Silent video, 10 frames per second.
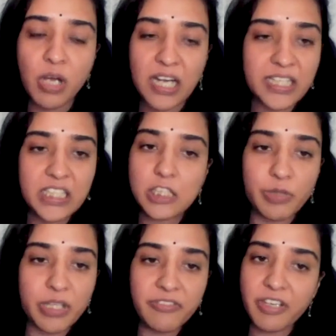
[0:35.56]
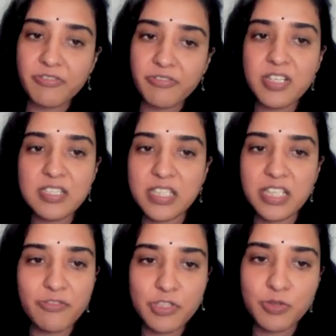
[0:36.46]
So Article 25
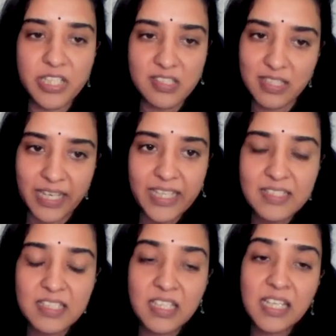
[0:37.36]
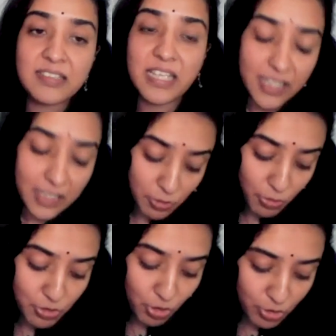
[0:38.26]
first gives you these rights. Then it
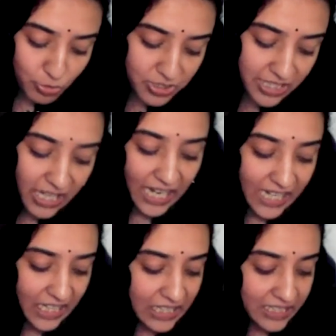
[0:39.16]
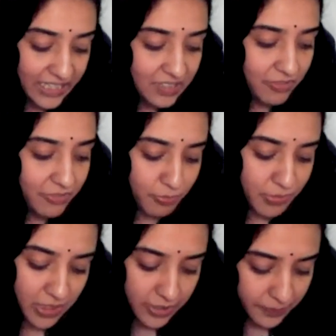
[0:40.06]
goes on to say, and I'll read it
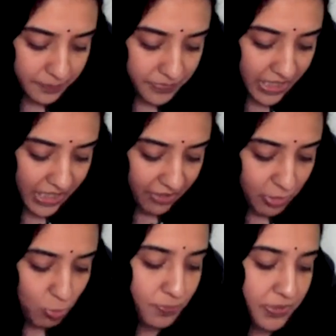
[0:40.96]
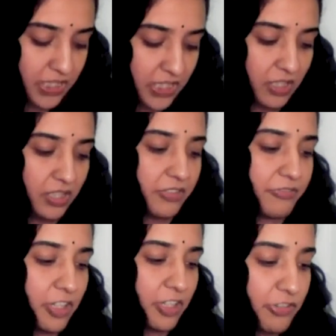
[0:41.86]
from here. I have it open here
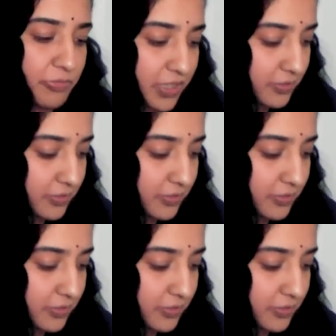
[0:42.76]
in front of